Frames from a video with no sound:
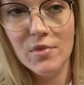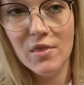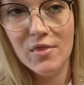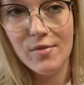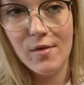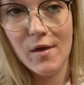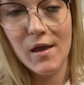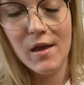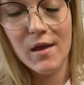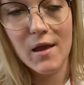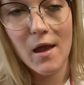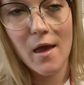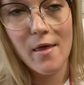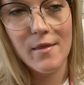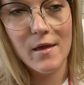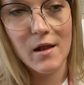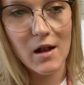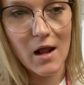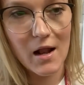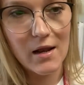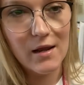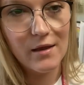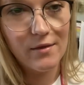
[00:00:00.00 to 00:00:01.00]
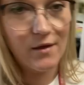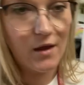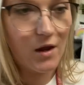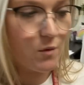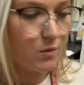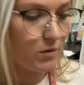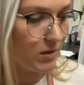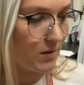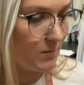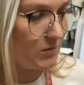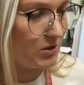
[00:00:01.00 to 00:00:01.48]
thing and then anything I
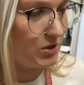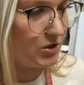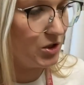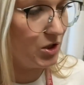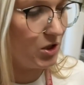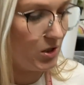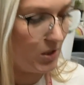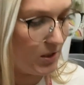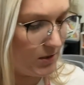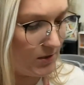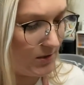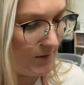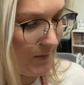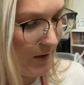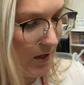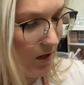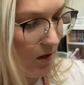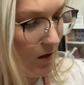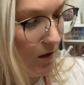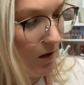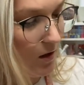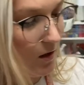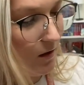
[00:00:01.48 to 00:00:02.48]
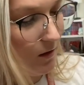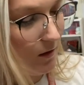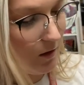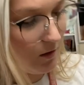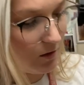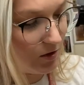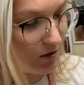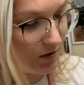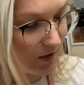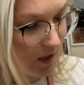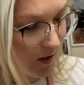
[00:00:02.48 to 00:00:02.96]
want them to turn into me, they'll
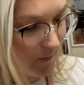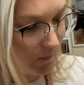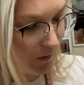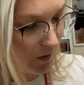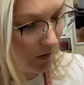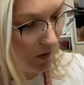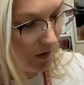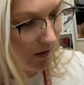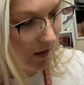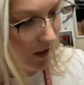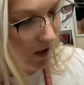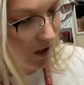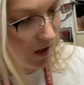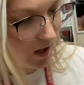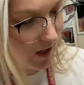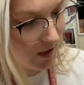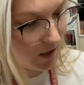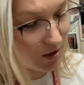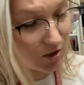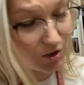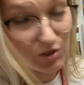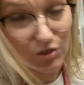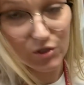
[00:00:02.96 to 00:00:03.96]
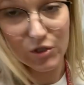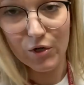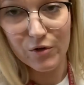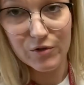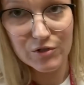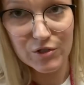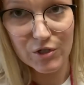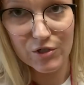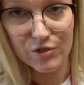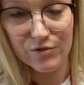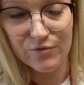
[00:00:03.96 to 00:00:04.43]
just upload it there and I can just go
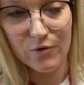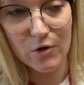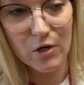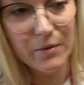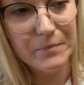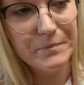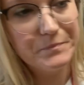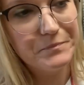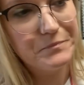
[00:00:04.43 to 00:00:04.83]
search for it.